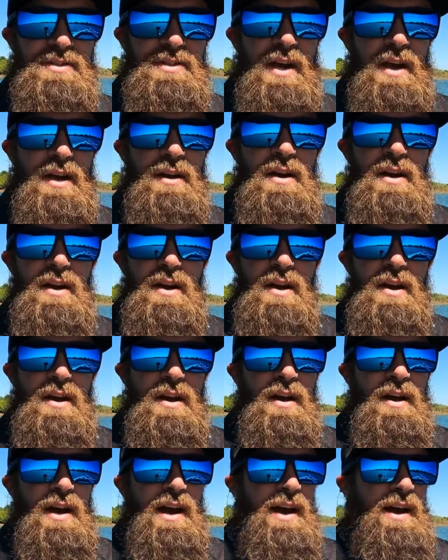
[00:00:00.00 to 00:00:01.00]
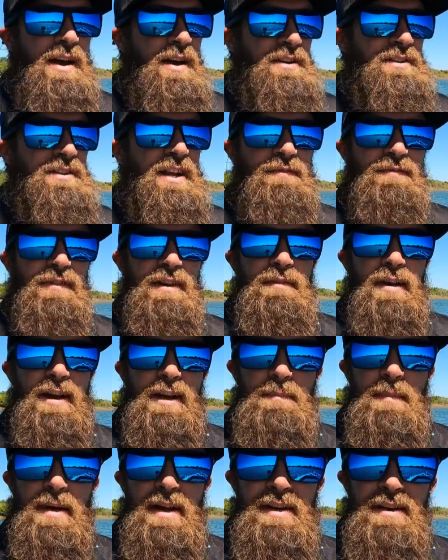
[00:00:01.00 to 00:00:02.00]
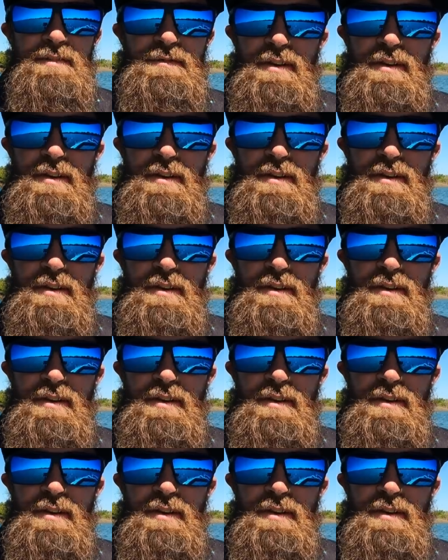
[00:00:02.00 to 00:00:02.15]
So I definitely recommend,